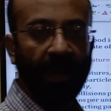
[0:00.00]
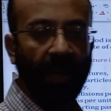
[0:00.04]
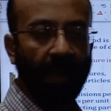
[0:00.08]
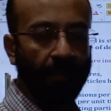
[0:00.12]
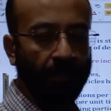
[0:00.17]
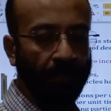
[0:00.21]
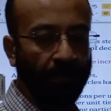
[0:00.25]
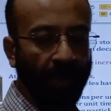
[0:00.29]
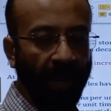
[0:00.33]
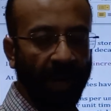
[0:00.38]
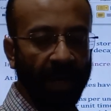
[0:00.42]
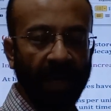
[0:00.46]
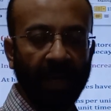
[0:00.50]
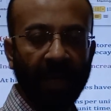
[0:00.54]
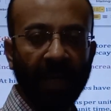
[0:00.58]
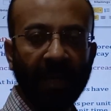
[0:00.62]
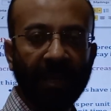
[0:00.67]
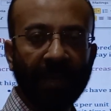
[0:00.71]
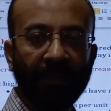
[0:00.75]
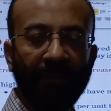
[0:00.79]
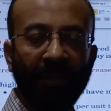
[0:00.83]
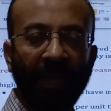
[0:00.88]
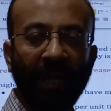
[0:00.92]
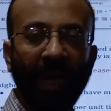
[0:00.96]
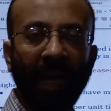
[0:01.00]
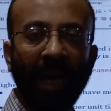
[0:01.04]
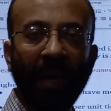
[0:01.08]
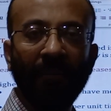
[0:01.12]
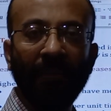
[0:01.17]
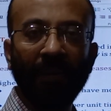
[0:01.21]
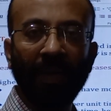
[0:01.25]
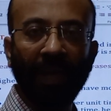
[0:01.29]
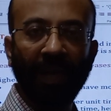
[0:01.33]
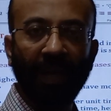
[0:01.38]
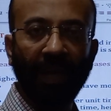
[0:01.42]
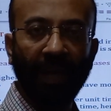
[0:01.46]
the particles will
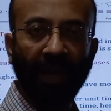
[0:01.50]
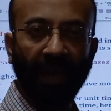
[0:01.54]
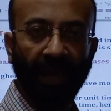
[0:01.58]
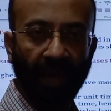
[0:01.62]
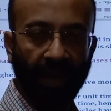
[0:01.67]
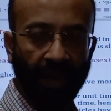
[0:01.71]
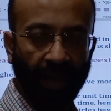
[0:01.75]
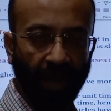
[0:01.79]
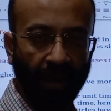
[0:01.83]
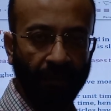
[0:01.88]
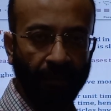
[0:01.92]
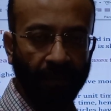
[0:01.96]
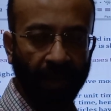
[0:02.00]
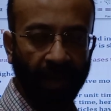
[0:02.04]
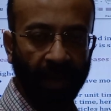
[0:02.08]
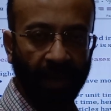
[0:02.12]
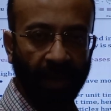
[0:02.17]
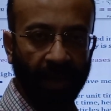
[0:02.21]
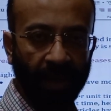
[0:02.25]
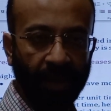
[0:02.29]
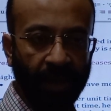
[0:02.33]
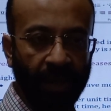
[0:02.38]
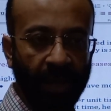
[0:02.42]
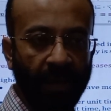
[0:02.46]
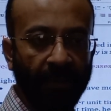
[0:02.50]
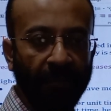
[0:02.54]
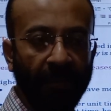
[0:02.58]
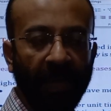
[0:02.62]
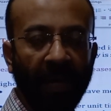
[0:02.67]
have enough energy,